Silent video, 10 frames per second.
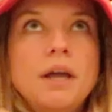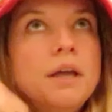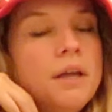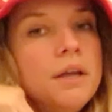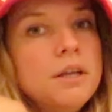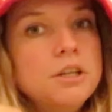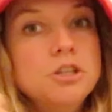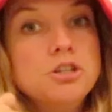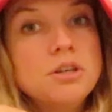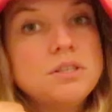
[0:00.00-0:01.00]
than
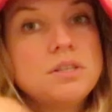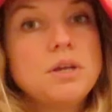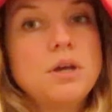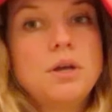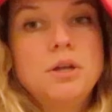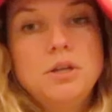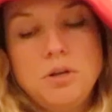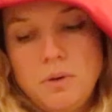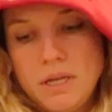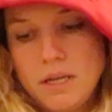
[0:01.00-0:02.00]
just
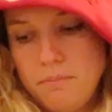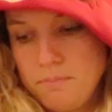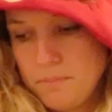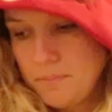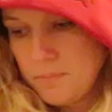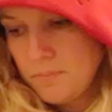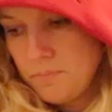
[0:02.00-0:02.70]
doing it.